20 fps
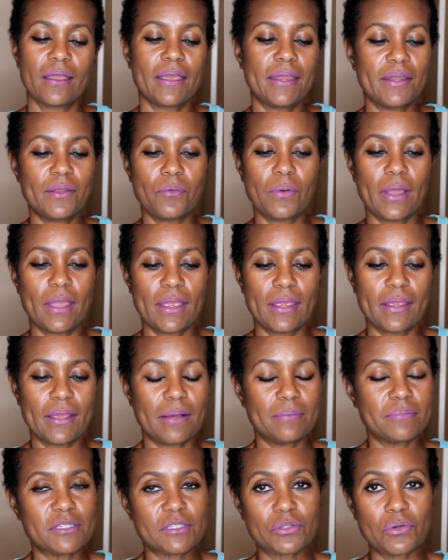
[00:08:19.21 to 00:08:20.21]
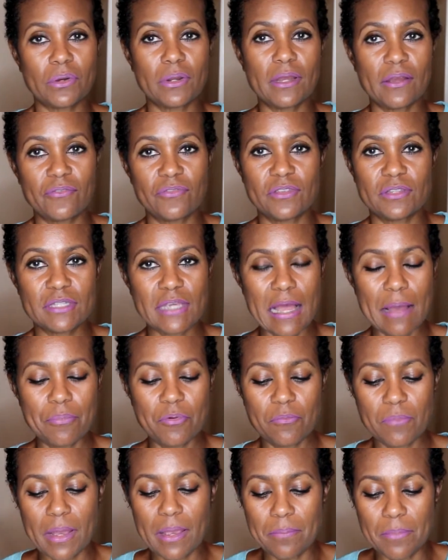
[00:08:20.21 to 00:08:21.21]
Anyway, I'm just going off the
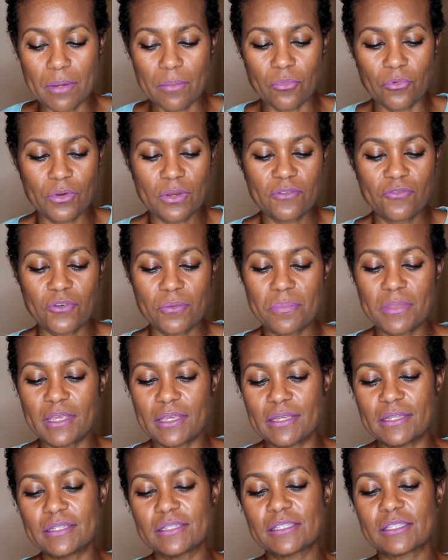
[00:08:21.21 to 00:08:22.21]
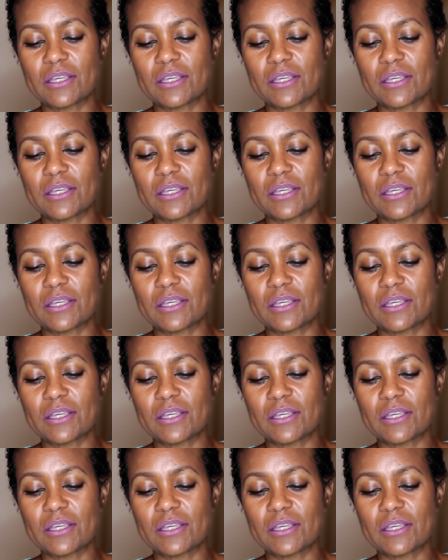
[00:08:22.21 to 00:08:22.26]
top of my memory from then,